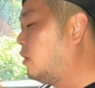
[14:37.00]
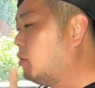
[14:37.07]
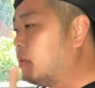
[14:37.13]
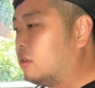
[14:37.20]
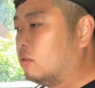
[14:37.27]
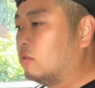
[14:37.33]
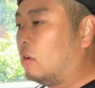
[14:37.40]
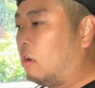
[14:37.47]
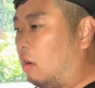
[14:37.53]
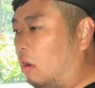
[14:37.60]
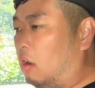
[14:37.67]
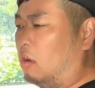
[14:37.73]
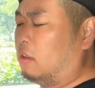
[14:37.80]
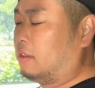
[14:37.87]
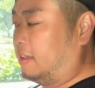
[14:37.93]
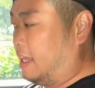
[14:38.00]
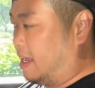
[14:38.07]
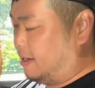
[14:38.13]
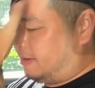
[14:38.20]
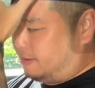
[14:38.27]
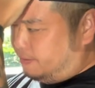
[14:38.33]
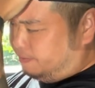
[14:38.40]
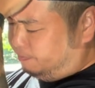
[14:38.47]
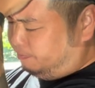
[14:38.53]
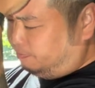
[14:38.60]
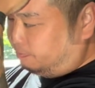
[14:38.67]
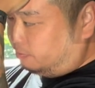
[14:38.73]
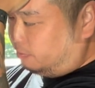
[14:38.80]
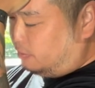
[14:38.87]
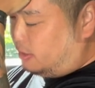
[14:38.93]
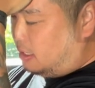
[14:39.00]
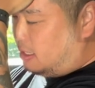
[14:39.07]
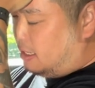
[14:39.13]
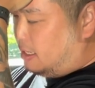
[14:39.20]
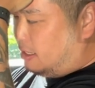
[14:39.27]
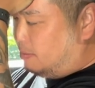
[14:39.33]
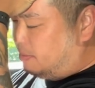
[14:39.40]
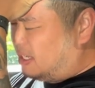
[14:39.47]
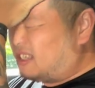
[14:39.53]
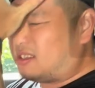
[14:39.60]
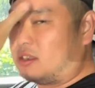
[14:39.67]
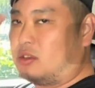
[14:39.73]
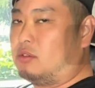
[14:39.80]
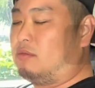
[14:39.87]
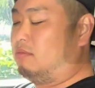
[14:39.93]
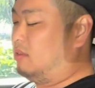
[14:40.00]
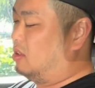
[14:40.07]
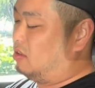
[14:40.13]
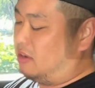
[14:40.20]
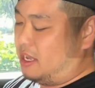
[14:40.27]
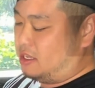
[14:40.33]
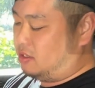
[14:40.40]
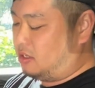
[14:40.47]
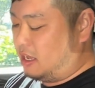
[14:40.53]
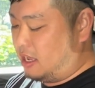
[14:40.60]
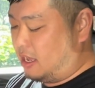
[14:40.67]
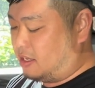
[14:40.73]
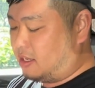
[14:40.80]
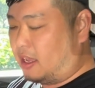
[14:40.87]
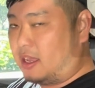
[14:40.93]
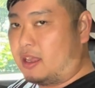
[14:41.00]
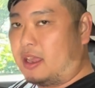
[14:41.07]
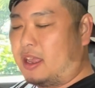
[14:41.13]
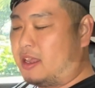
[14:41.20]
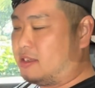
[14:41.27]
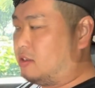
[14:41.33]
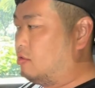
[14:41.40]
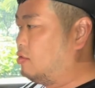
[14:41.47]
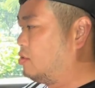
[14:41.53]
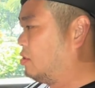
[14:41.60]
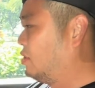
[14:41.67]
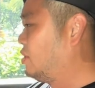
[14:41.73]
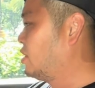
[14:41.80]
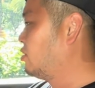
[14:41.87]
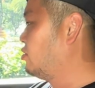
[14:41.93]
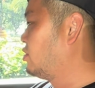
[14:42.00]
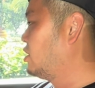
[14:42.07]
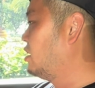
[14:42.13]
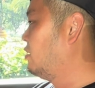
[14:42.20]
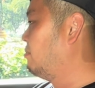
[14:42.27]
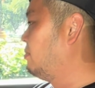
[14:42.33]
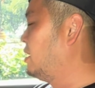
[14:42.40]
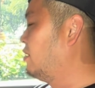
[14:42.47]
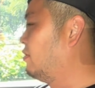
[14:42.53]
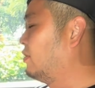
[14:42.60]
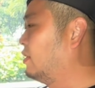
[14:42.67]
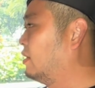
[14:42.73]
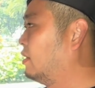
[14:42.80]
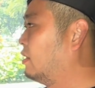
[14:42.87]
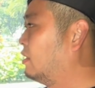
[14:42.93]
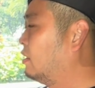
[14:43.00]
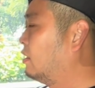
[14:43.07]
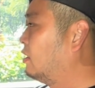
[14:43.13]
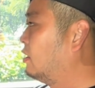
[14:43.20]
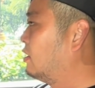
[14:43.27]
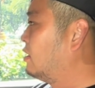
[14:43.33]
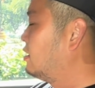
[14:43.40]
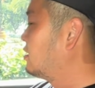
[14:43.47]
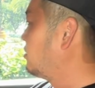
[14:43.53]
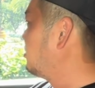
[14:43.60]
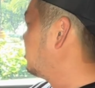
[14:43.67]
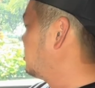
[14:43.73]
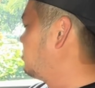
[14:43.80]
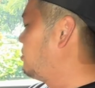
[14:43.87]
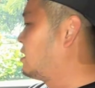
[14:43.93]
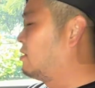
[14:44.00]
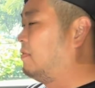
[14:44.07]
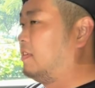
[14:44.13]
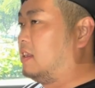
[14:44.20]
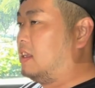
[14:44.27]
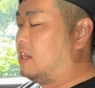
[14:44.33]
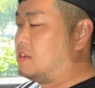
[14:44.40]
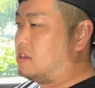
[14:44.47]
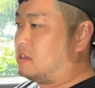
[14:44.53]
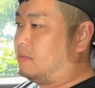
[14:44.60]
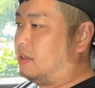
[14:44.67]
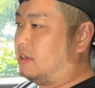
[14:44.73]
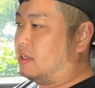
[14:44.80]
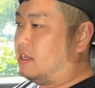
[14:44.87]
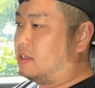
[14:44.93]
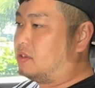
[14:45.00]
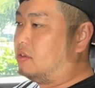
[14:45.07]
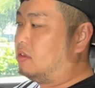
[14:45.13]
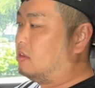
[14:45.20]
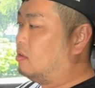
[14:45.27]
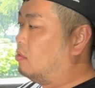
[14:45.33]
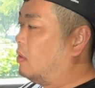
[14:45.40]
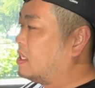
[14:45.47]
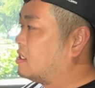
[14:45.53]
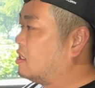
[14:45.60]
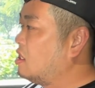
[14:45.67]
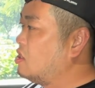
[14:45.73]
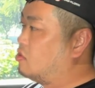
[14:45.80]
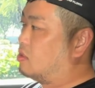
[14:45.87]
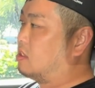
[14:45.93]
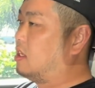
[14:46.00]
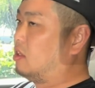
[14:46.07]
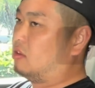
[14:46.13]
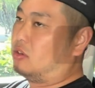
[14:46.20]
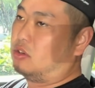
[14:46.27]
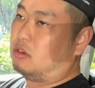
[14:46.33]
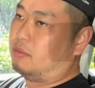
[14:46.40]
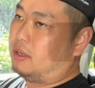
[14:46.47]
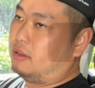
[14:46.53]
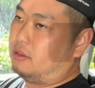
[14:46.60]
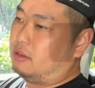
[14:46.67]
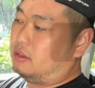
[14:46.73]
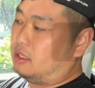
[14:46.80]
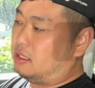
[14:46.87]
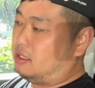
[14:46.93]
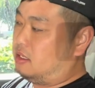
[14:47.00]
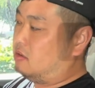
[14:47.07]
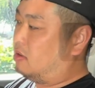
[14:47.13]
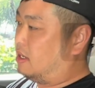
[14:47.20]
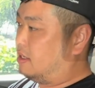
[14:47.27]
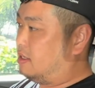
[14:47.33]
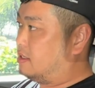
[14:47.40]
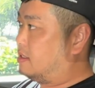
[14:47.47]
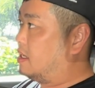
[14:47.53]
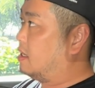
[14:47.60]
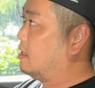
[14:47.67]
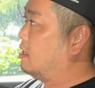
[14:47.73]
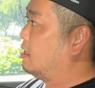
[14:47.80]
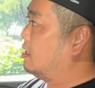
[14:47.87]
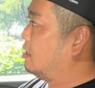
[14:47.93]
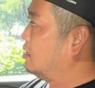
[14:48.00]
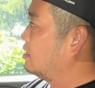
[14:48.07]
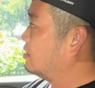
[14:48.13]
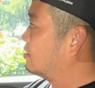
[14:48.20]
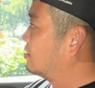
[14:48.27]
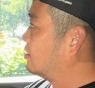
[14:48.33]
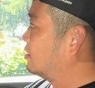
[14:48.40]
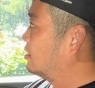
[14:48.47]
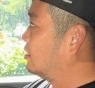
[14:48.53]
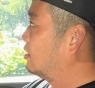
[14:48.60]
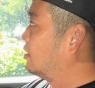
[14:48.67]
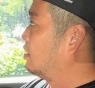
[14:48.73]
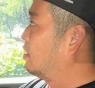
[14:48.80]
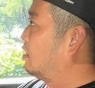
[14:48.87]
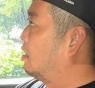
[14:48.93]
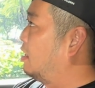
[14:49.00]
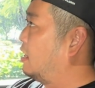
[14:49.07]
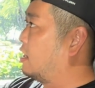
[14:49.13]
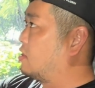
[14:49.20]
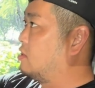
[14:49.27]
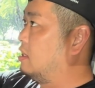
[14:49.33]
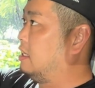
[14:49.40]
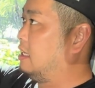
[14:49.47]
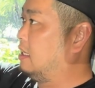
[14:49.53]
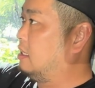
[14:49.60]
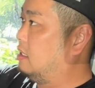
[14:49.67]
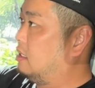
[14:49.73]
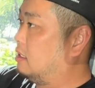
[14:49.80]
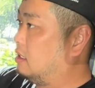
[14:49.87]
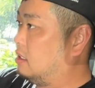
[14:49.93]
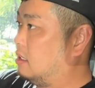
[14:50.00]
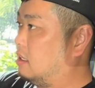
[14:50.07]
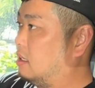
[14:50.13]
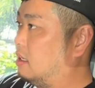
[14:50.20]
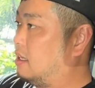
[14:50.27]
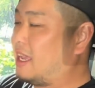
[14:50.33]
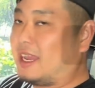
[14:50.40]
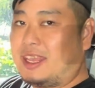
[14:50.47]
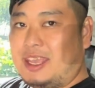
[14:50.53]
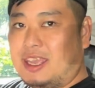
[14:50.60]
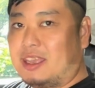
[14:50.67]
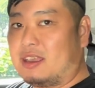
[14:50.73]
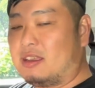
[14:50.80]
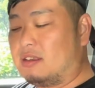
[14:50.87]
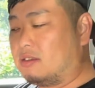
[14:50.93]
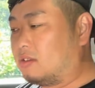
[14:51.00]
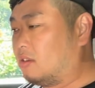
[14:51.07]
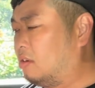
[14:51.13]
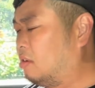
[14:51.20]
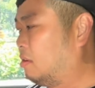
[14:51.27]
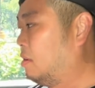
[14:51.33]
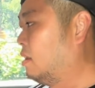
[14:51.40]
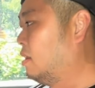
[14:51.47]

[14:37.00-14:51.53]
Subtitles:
we do all that, just you know, as usual, just to share a bit of some of the specifications about the car. So what's interesting to know about the Tiguan is that it is actually Cat A. So